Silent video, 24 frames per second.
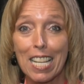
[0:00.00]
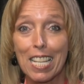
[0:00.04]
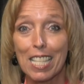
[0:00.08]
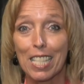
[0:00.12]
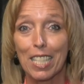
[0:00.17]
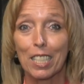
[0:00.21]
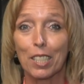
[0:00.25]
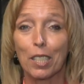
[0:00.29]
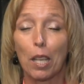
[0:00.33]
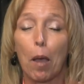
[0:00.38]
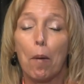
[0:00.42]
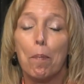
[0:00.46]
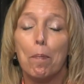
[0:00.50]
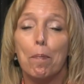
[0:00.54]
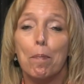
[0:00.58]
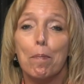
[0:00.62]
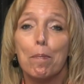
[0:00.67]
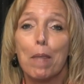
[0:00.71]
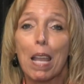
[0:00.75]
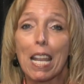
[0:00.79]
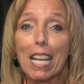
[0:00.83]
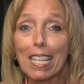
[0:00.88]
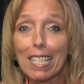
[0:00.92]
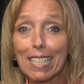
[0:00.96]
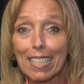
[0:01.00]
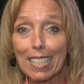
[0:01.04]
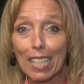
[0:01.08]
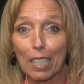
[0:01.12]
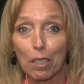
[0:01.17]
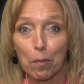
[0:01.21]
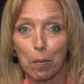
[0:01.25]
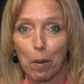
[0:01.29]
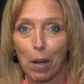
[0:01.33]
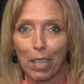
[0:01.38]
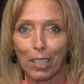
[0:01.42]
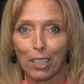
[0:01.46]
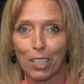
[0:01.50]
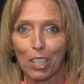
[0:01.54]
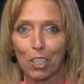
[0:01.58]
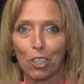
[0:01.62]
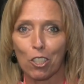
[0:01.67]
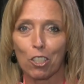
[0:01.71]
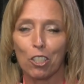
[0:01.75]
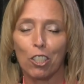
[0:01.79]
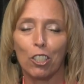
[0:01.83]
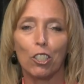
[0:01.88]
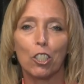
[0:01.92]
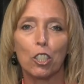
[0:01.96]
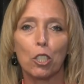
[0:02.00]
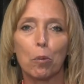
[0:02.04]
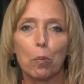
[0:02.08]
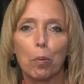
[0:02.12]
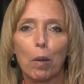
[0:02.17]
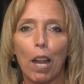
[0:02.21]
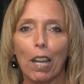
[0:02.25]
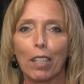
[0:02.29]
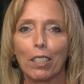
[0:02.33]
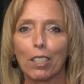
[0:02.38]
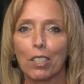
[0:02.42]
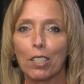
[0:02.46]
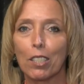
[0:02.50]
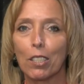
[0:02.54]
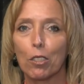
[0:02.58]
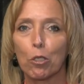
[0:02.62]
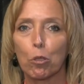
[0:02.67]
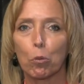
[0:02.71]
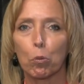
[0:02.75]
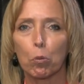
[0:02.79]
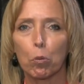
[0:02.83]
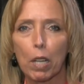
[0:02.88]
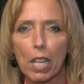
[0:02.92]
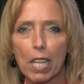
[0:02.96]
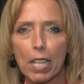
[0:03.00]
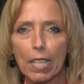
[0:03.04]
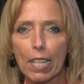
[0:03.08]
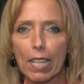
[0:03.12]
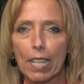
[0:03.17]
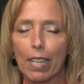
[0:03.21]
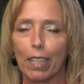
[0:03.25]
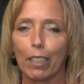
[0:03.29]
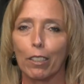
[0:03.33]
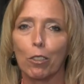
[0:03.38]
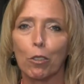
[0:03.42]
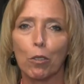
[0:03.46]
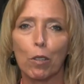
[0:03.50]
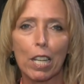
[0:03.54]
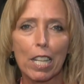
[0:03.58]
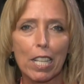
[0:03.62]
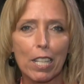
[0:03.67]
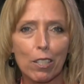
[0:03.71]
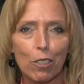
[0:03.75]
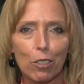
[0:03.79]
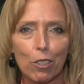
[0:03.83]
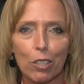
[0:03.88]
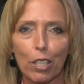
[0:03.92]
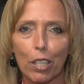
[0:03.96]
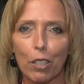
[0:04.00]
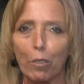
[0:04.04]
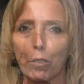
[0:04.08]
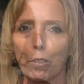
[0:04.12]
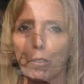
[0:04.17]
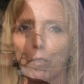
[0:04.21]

this amazing practitioner. She practices Reiki and craniosacral